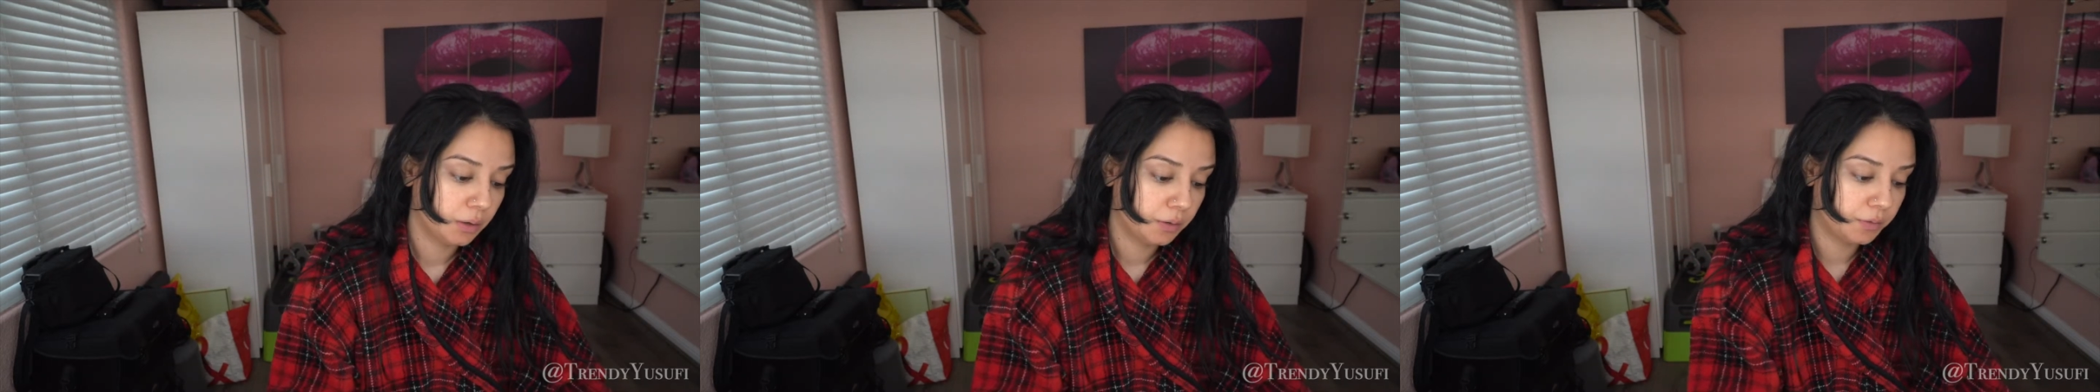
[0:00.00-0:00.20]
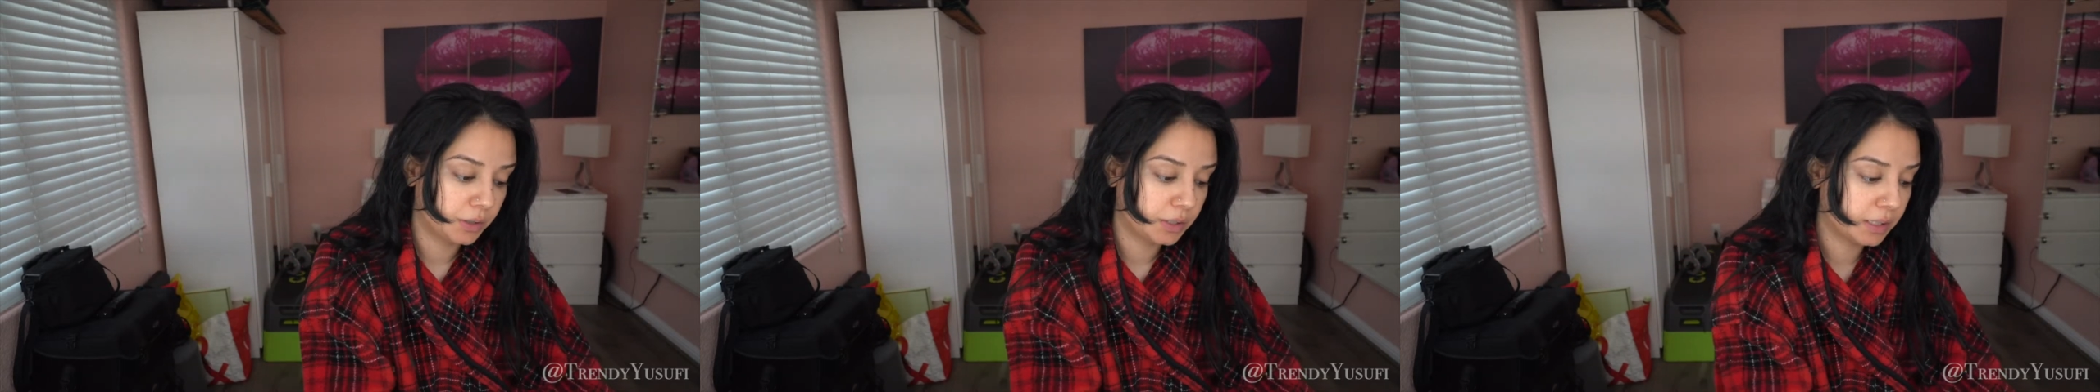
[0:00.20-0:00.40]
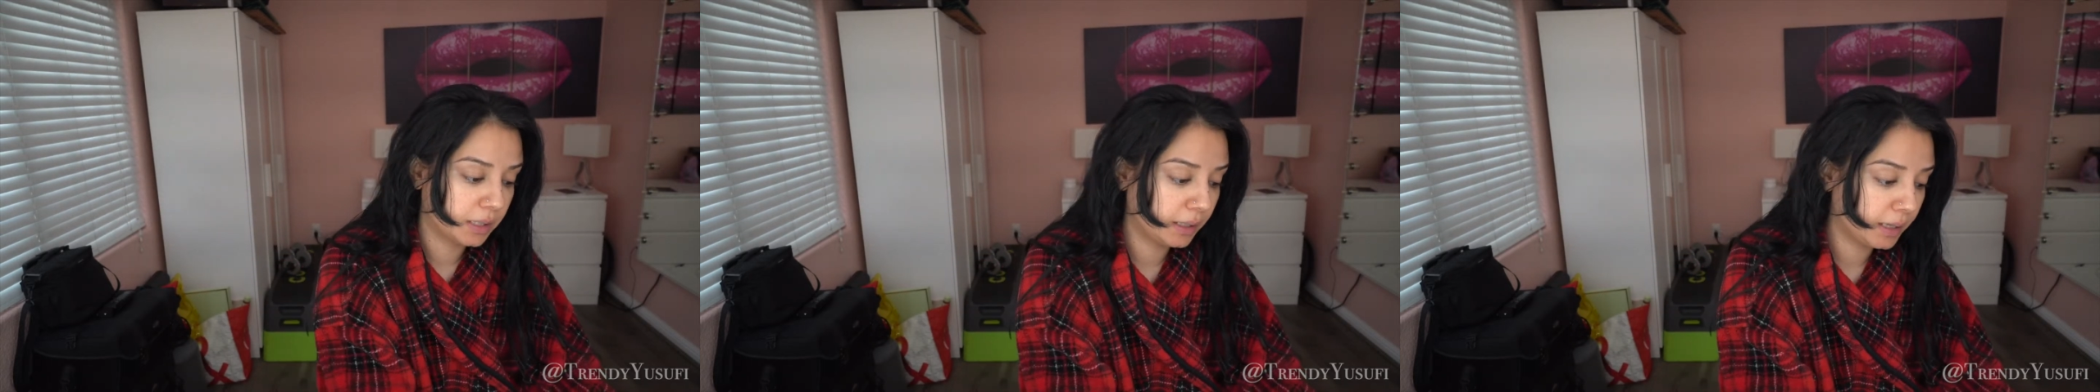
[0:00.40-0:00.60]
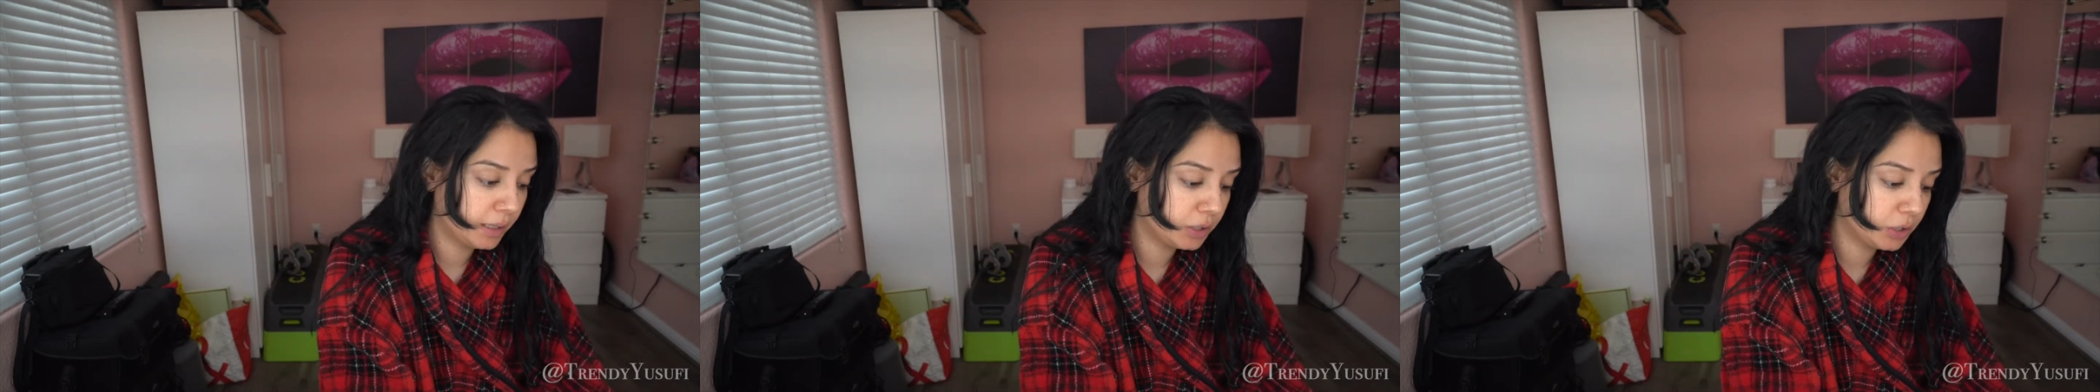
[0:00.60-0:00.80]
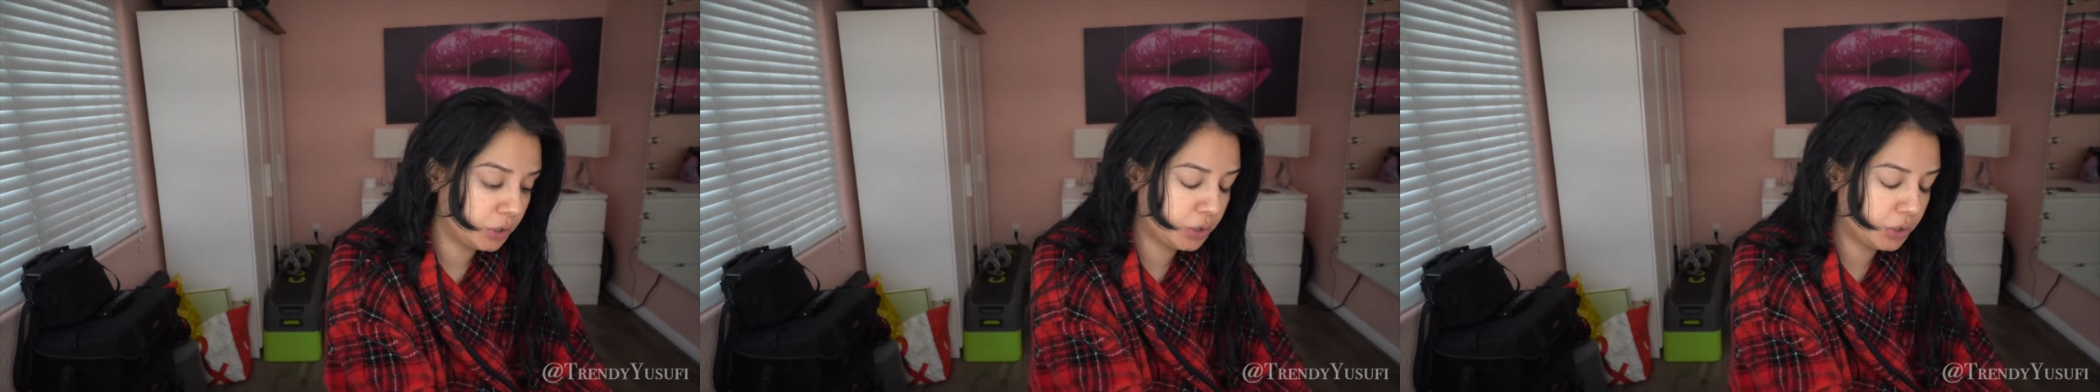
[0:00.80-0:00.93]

first thing I